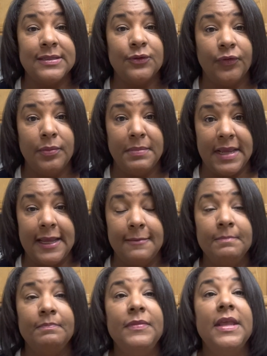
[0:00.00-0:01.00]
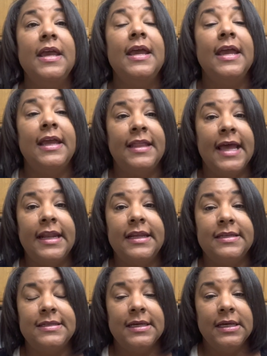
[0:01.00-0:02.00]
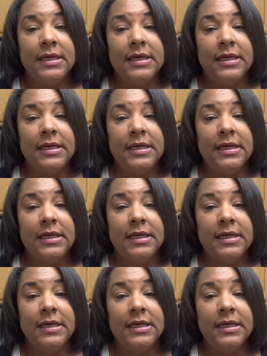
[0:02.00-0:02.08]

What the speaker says: from me, and that is